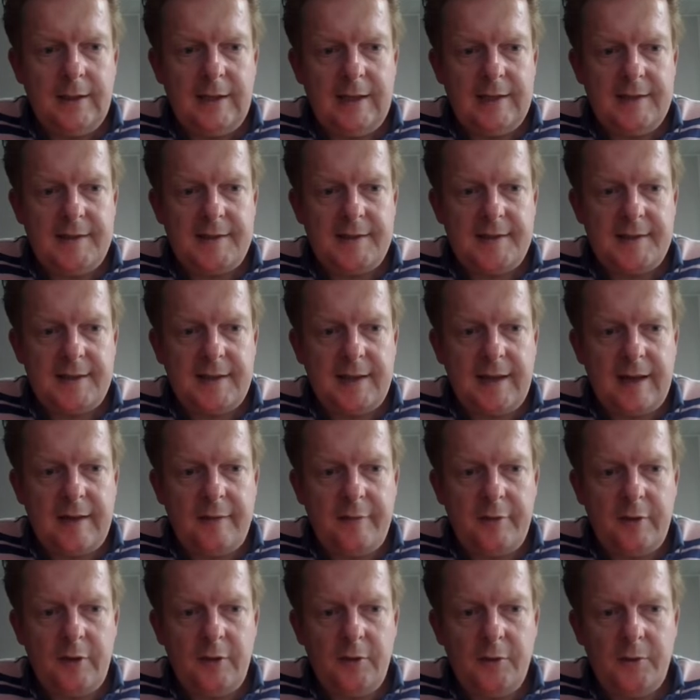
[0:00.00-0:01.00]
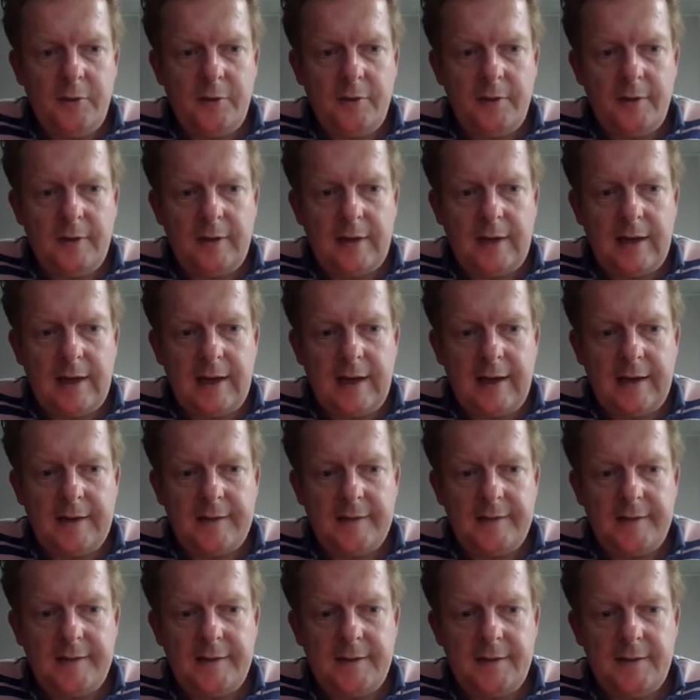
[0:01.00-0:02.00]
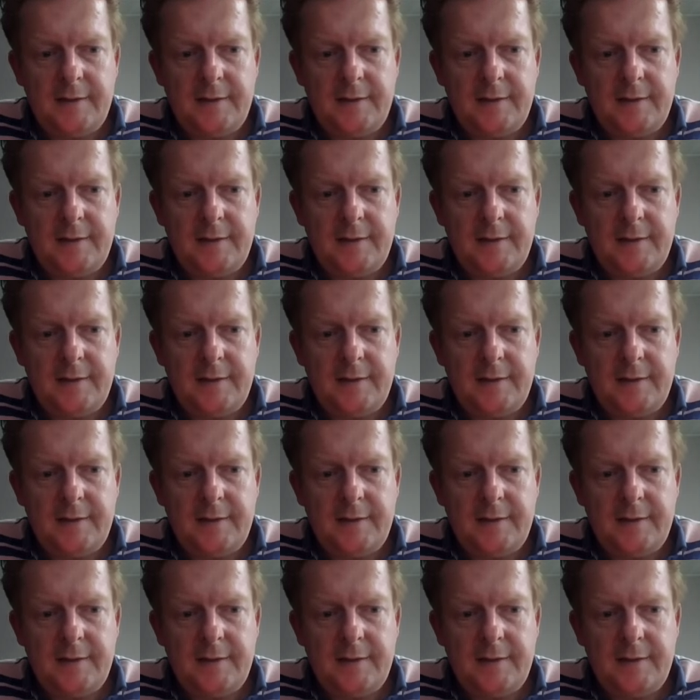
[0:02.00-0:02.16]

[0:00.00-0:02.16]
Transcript: Let's have a look at